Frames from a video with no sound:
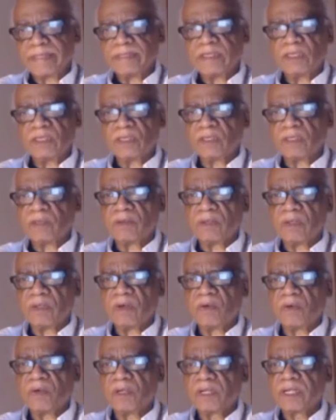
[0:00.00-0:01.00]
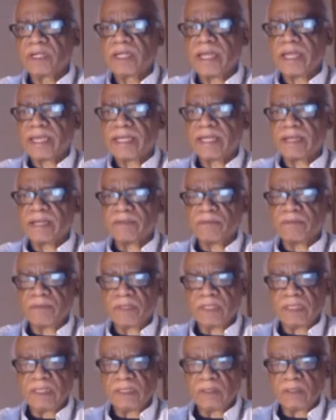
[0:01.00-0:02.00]
I just don't know, or a gut
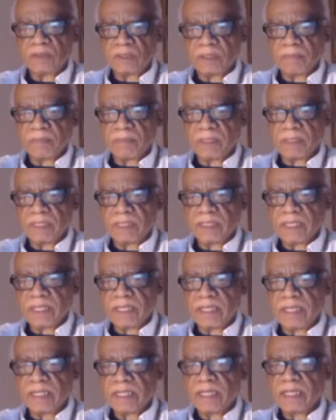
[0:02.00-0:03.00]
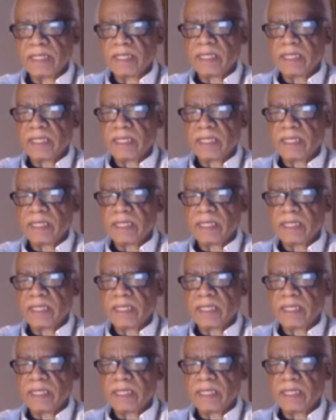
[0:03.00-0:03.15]
feeling or something like that.